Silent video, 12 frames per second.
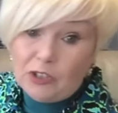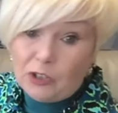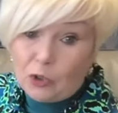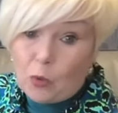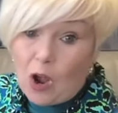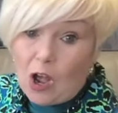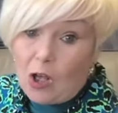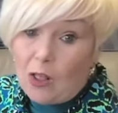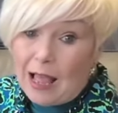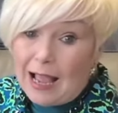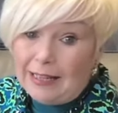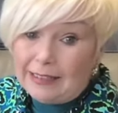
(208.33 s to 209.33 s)
a twirl,
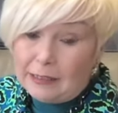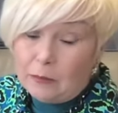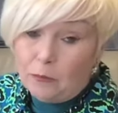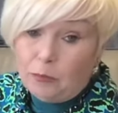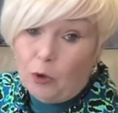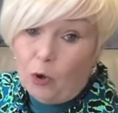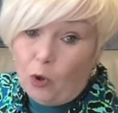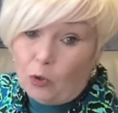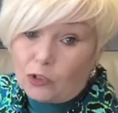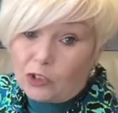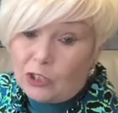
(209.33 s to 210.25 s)
I didn't put